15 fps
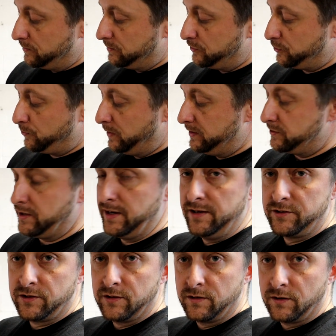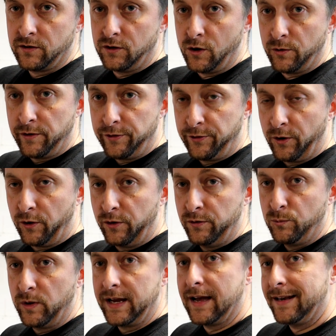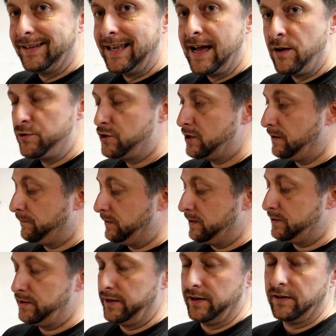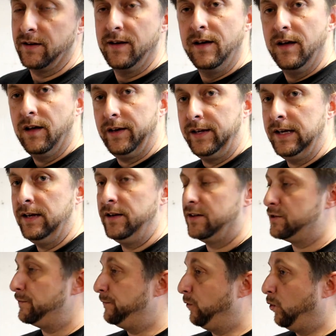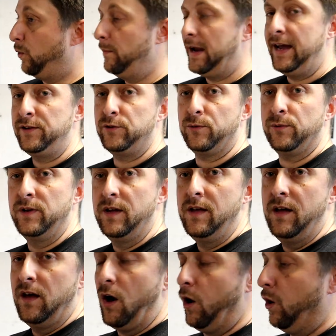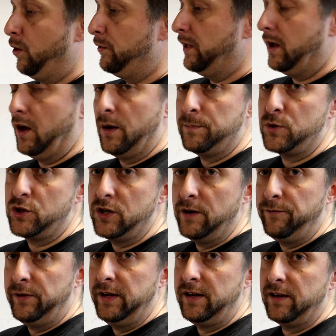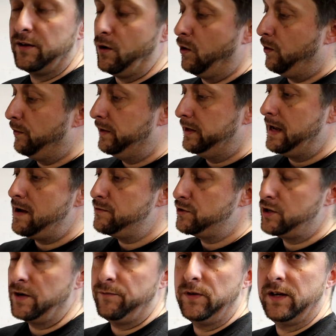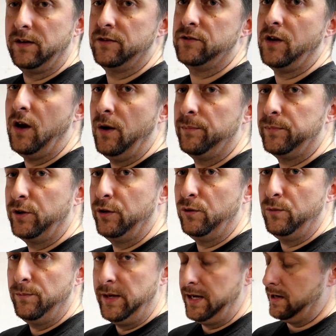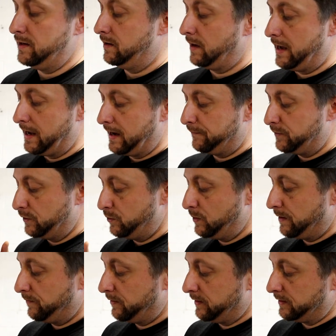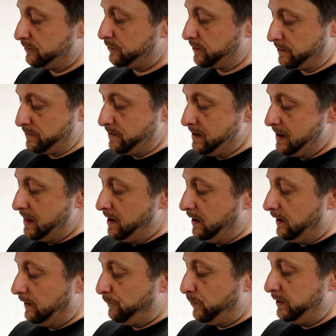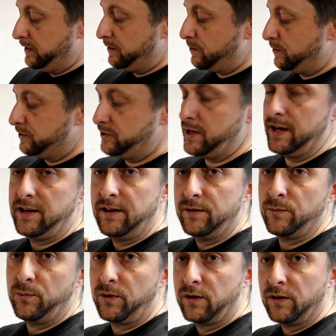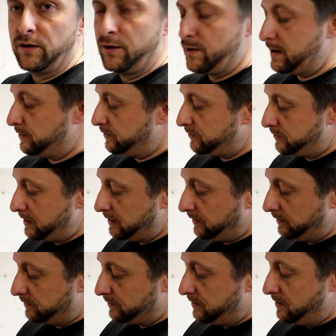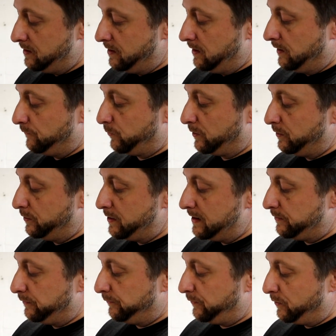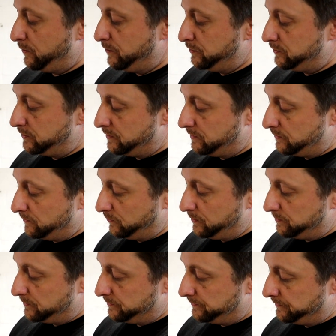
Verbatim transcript: squeeze this, go to third, we got to downshift this thing. Again, it's full manual. All the upshifting and all the downshifting is up to me. I have to do everything. So if we need to go to second, we're going to go down to second. If we're going to go down to first, whoop,